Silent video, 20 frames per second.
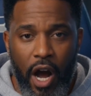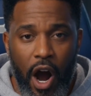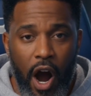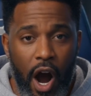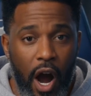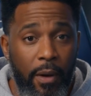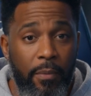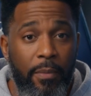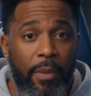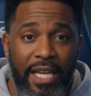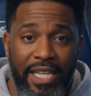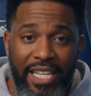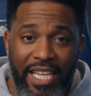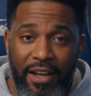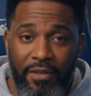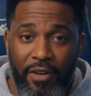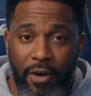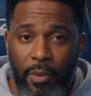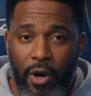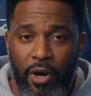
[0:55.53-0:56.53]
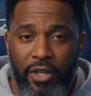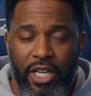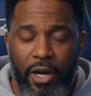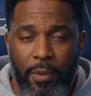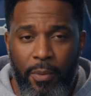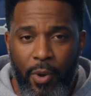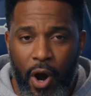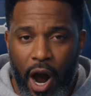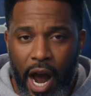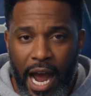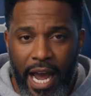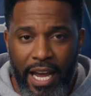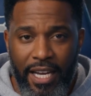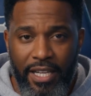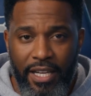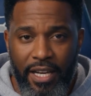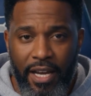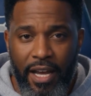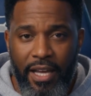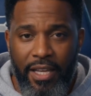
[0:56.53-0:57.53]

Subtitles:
Unbelievable surprise.